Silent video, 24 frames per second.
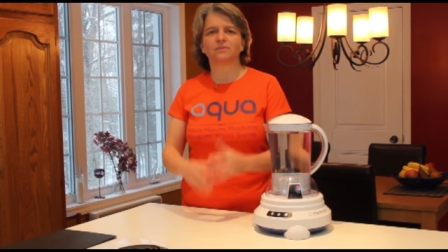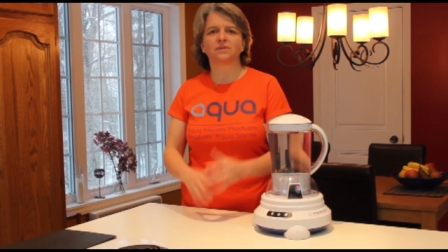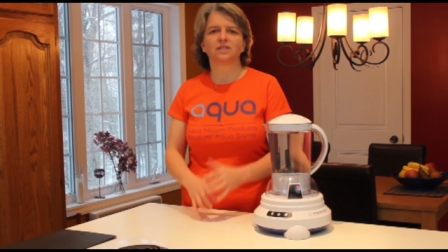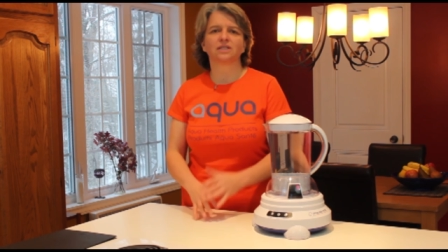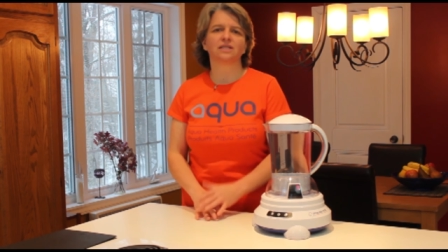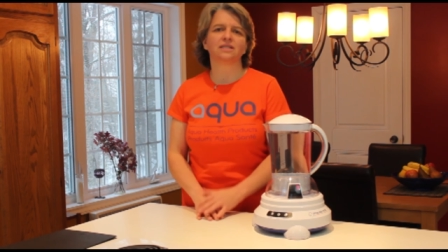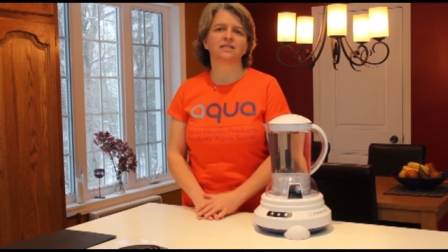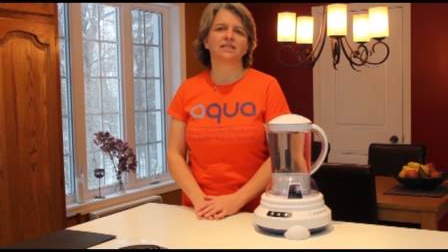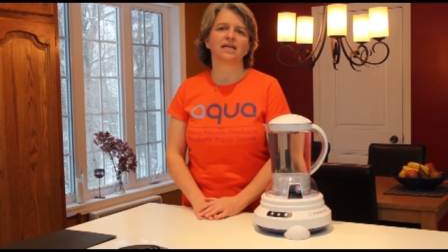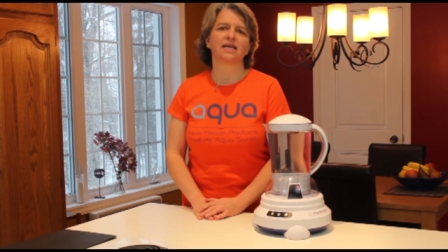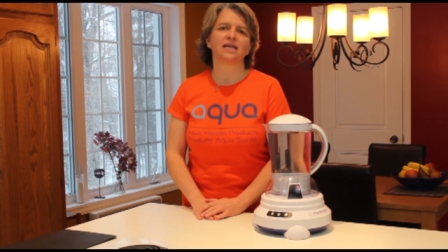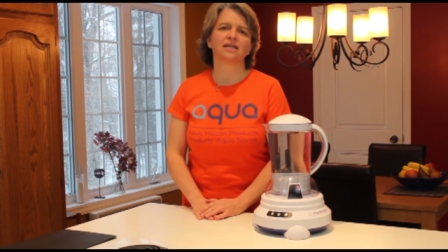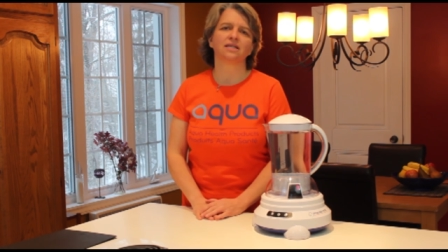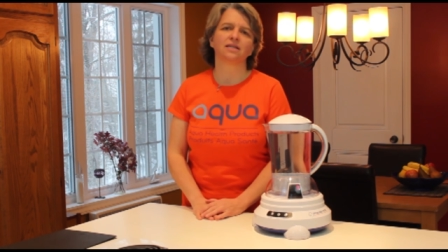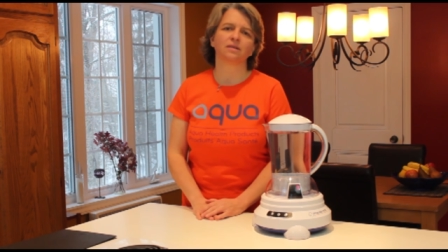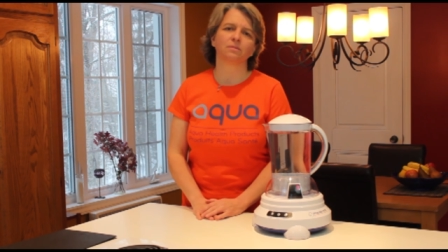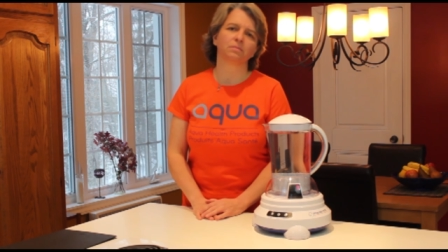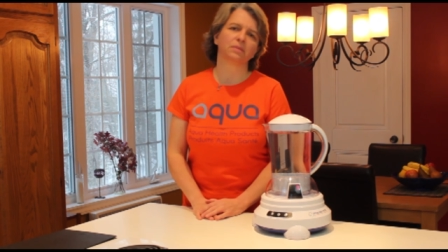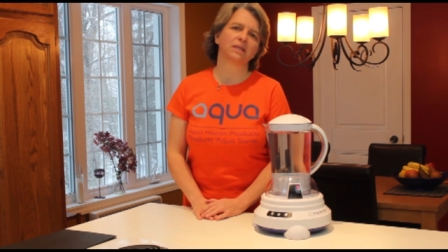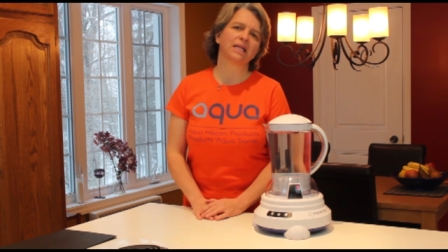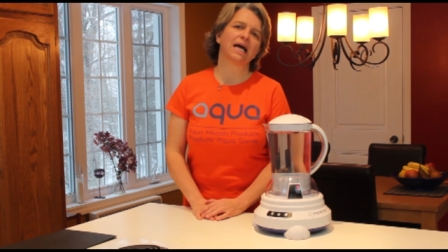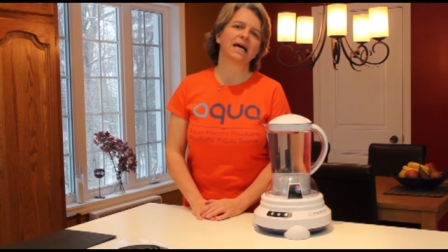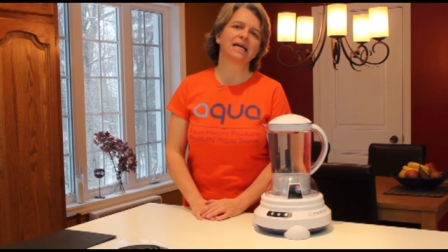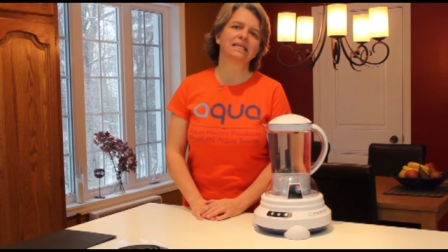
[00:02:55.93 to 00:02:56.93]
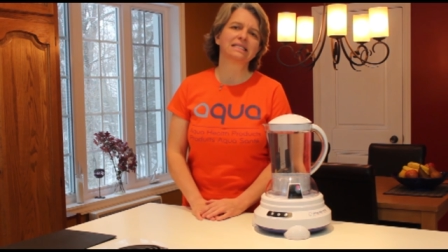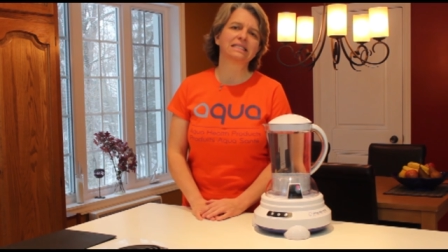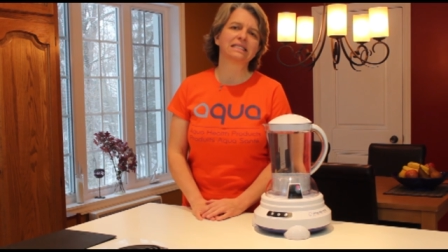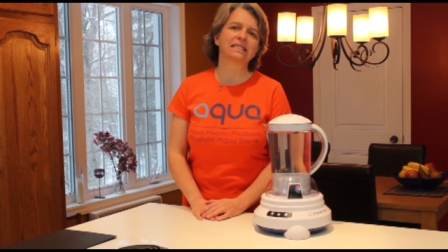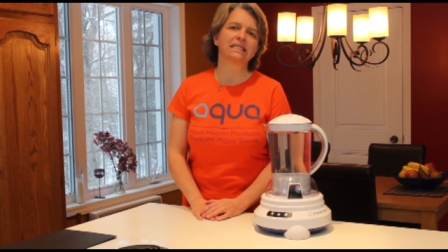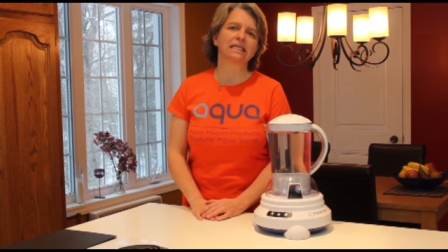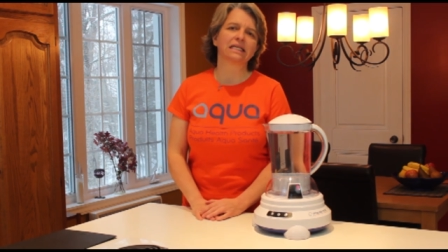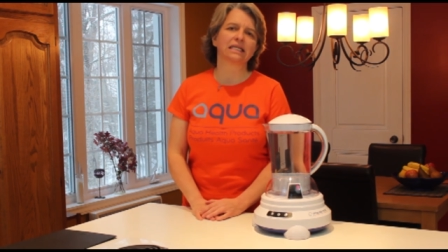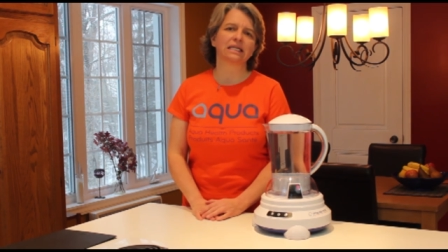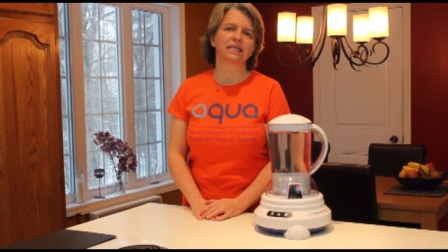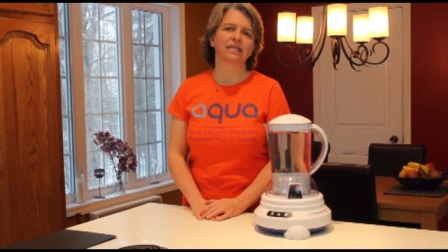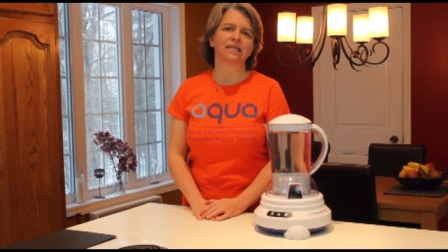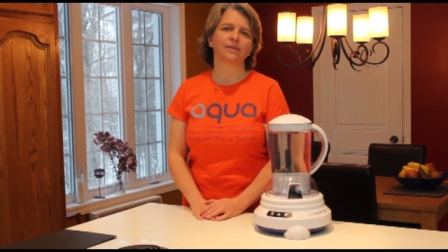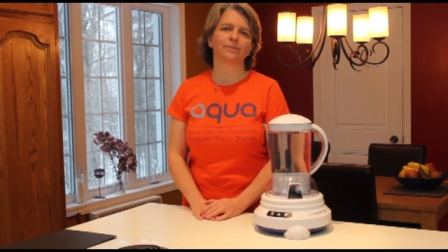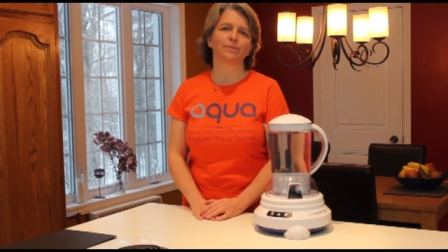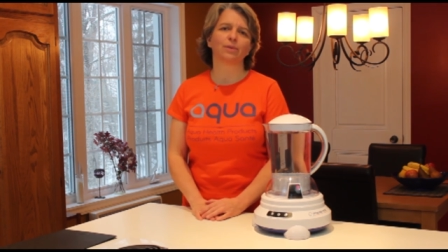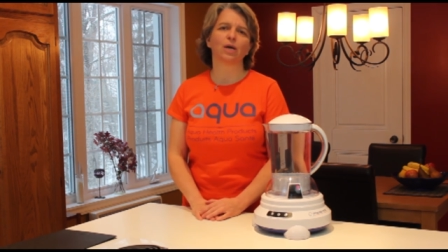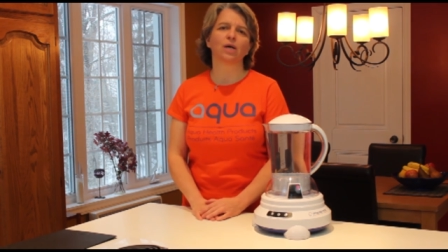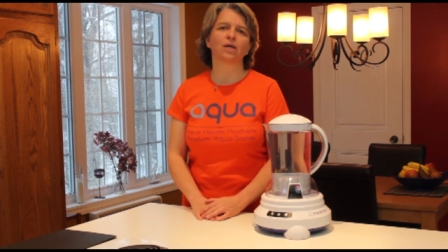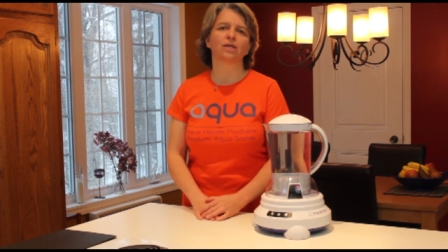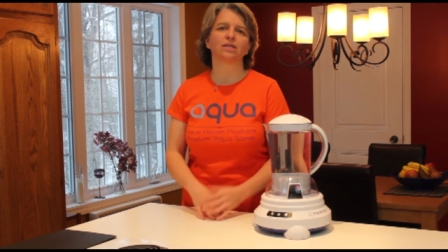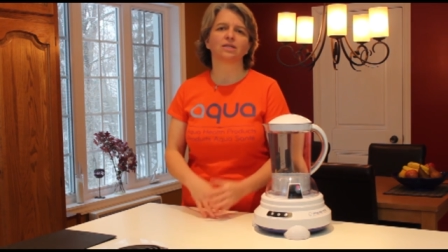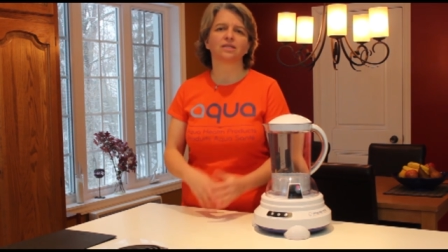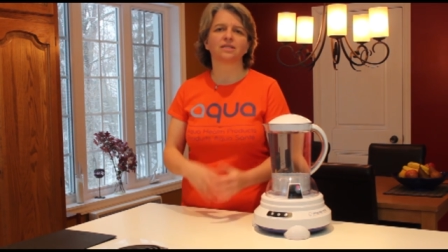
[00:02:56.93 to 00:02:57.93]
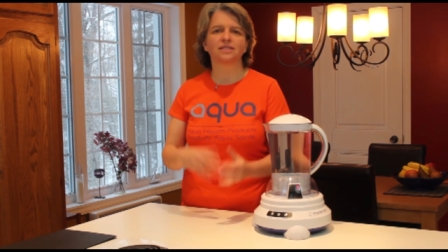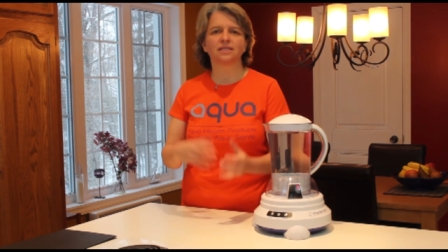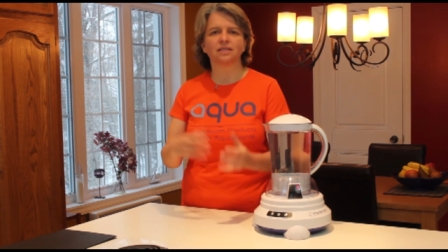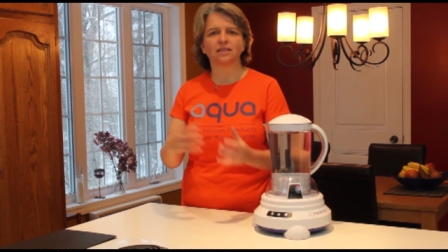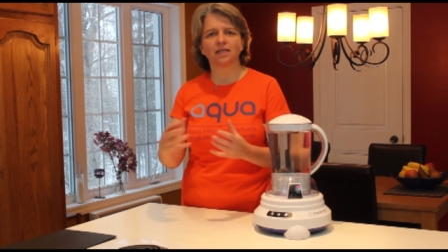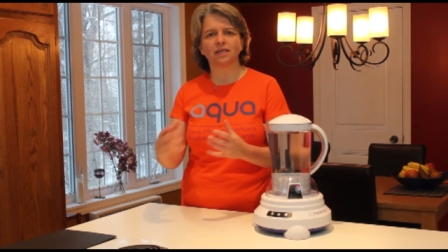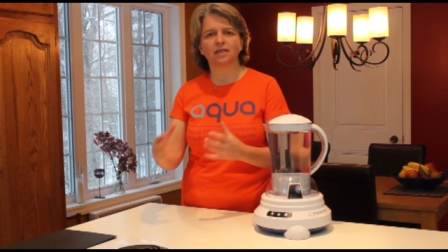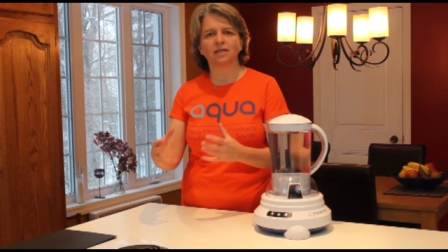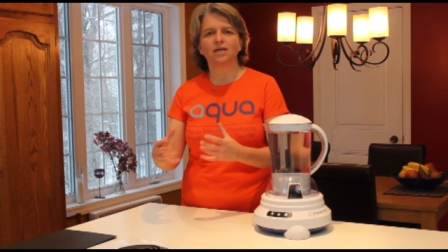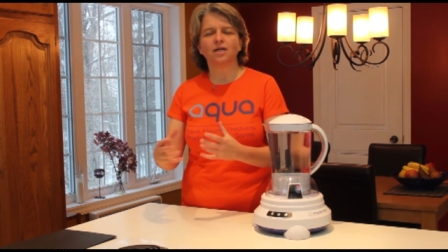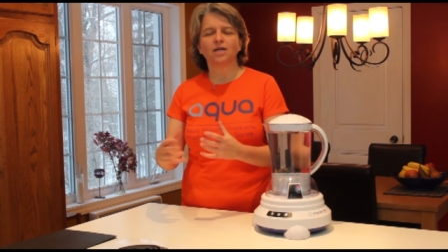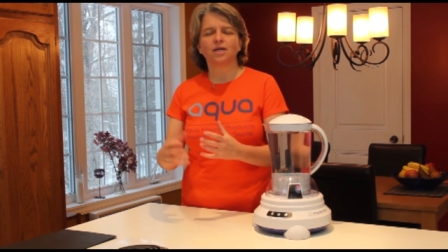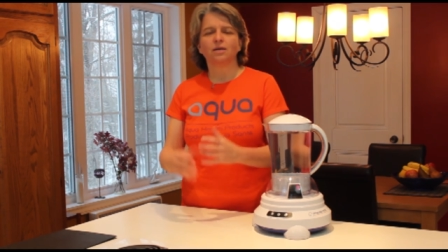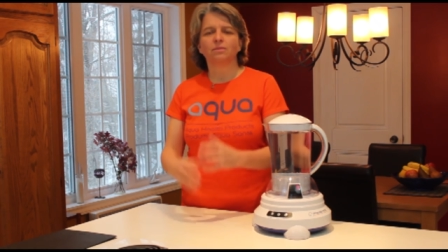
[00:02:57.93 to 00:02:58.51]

contained in plastic uh, bottles and then